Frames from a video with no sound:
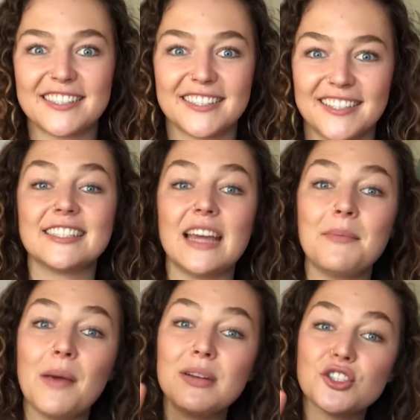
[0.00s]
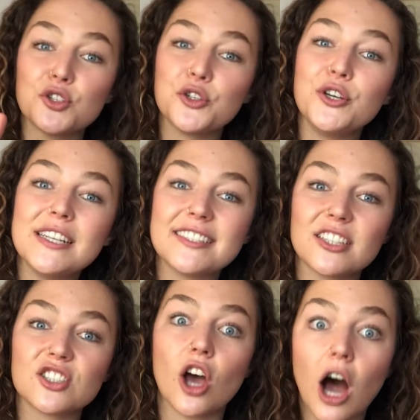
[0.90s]
Step number 2 is
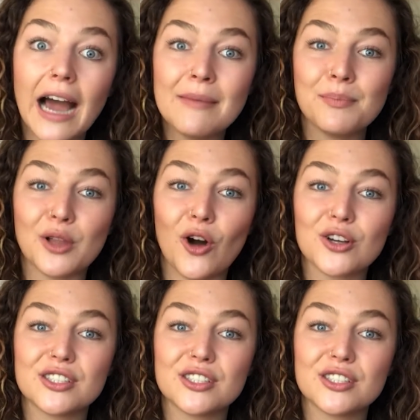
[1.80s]
to time block.